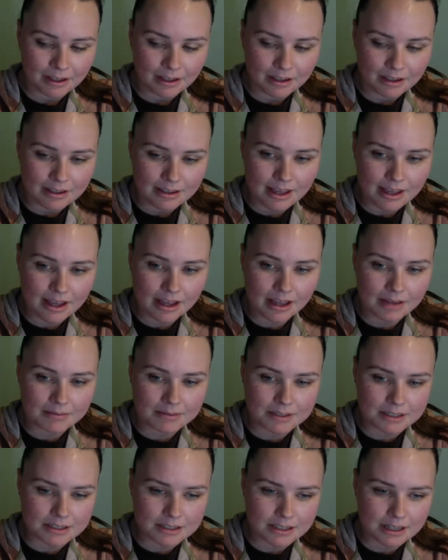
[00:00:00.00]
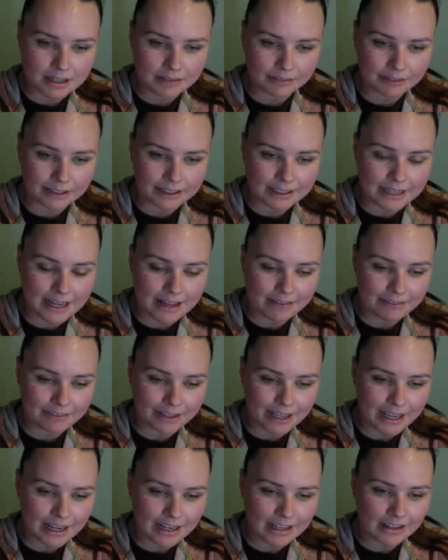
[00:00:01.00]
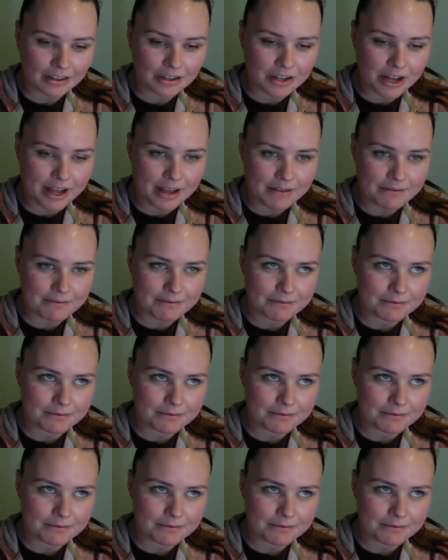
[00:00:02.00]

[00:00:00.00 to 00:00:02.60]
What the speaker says: yeah, I'm just sort of like navigating life